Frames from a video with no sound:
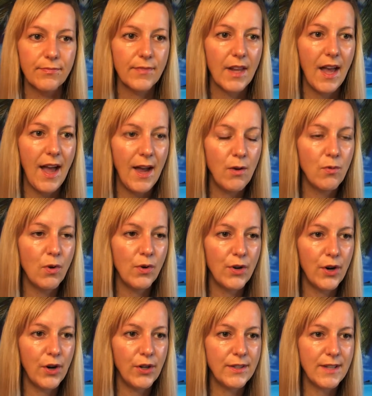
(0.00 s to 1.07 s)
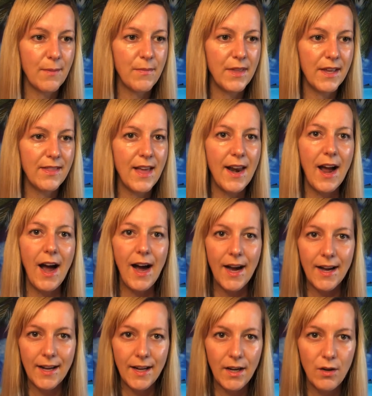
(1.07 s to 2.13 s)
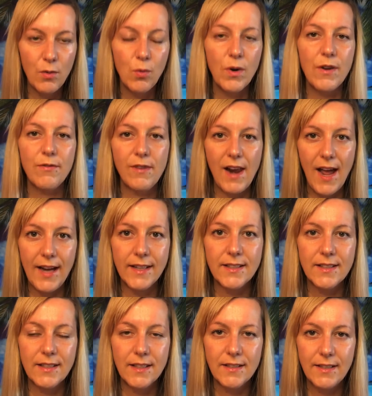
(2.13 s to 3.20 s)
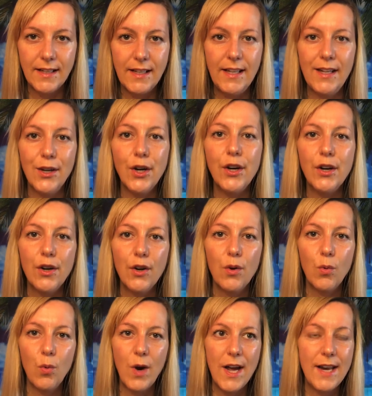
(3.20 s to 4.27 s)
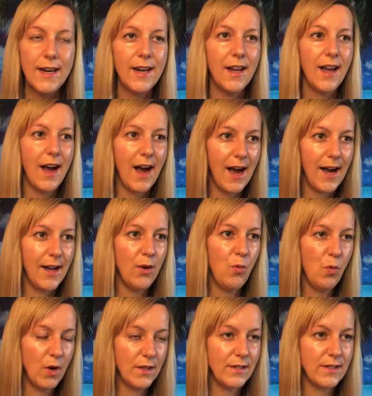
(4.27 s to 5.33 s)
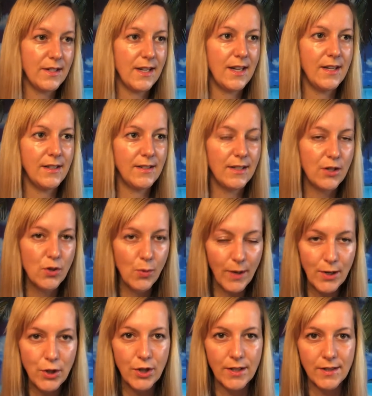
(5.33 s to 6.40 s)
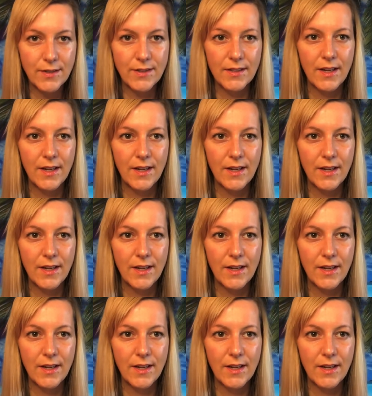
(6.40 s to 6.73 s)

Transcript: I wrote her something that I would have liked to hear when I was in situations